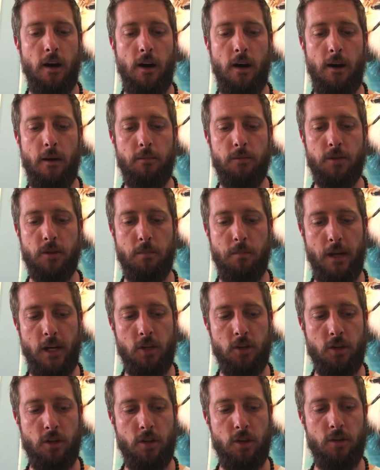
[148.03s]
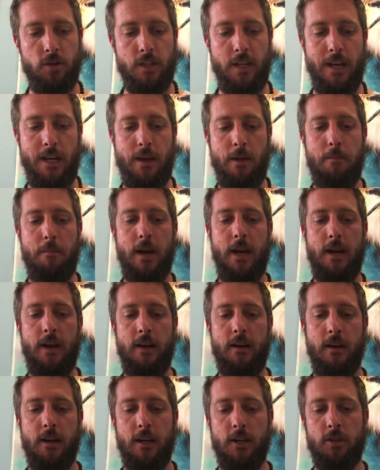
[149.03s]
So make sure you stay
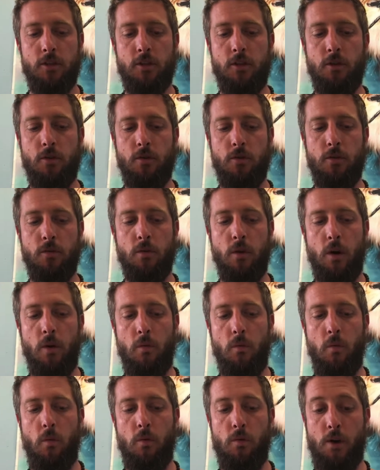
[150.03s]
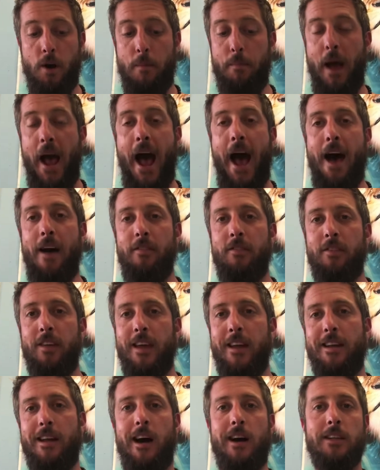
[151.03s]
committed to your path
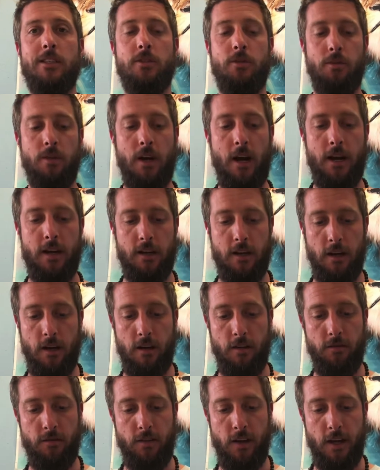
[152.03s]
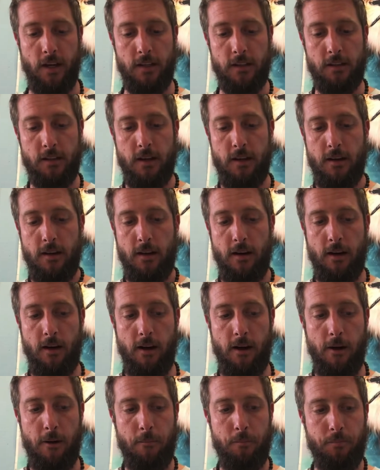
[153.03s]
and not to an idea of things.
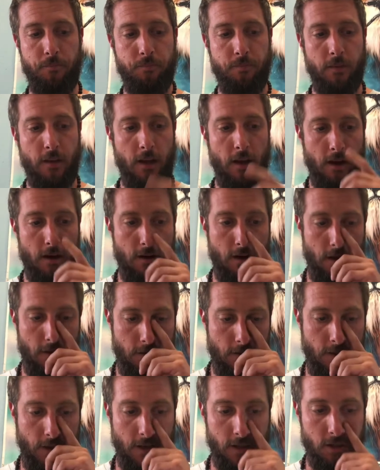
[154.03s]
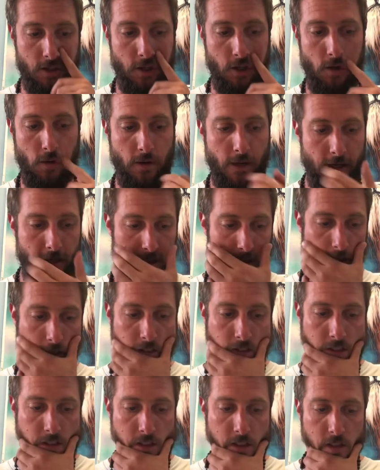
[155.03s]
Another thing too
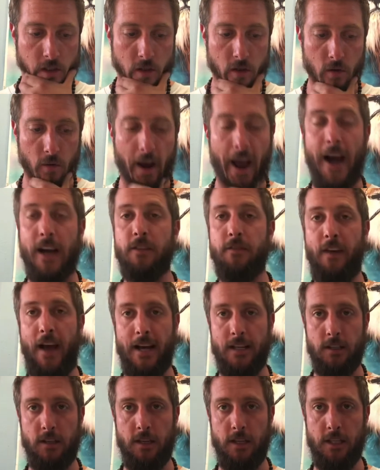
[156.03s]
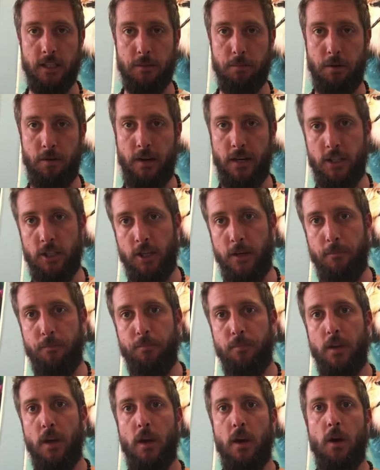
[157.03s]
is to act fast on inspiration.
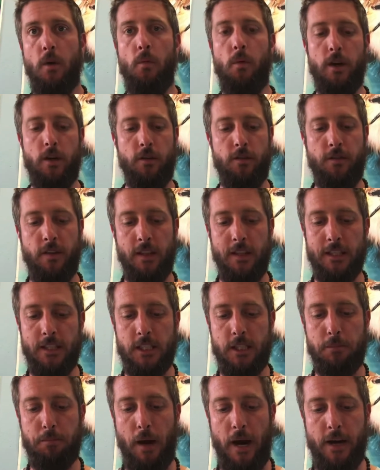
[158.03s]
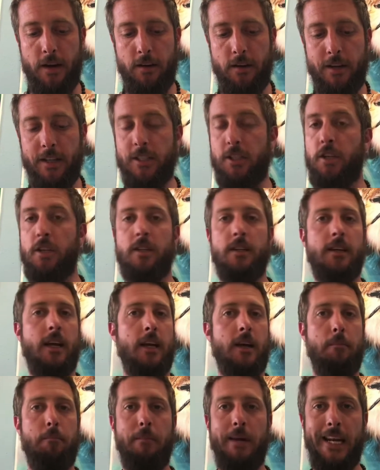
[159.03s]
When you feel inspired, it's good to
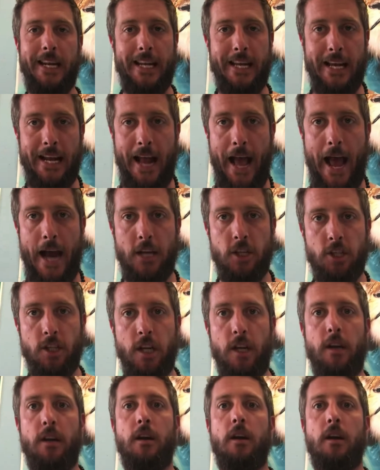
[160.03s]
take immediate action.